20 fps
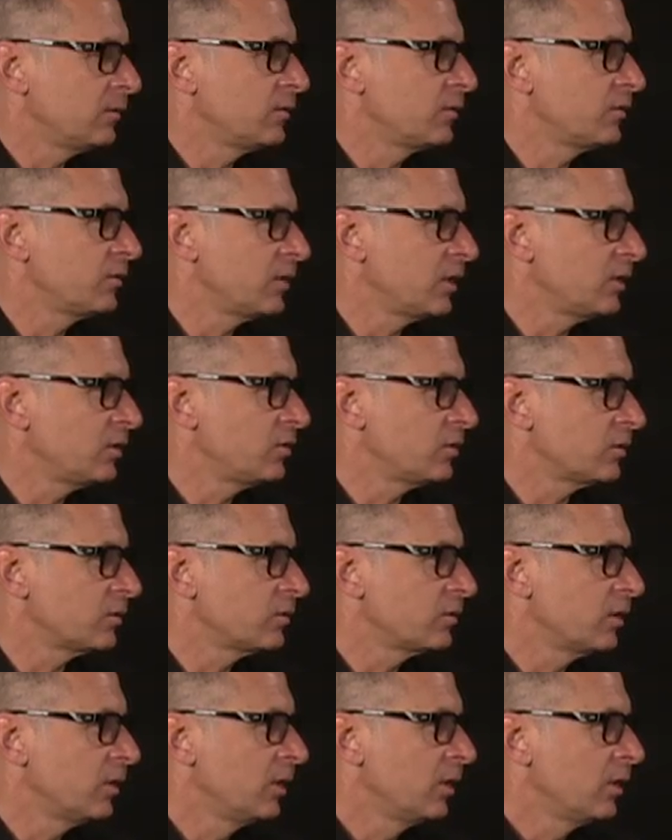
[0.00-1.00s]

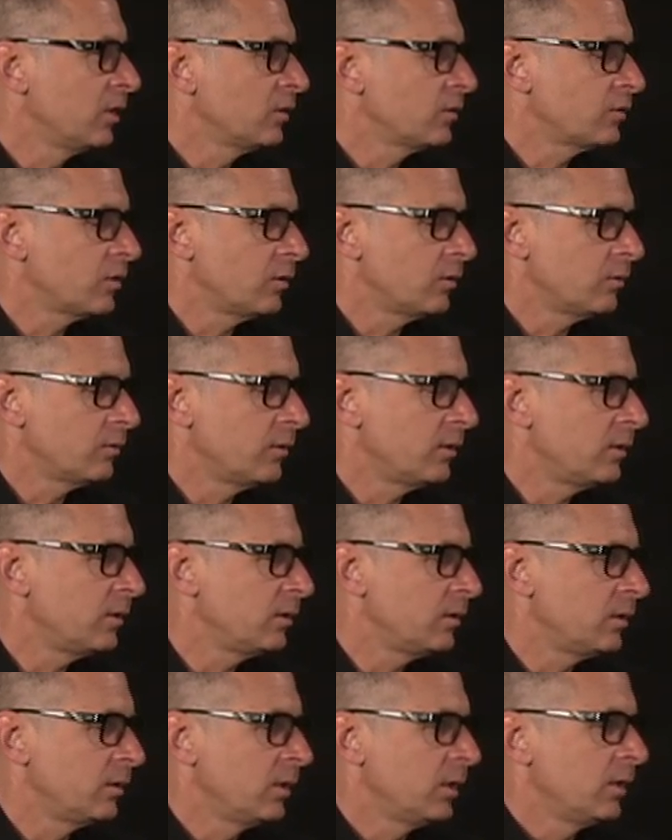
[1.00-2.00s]
stages. So
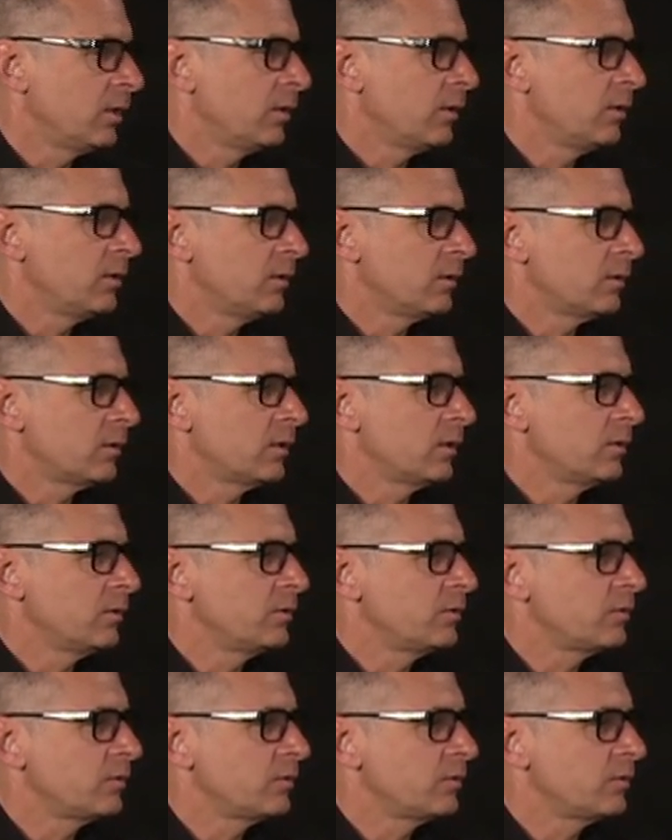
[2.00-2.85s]
there is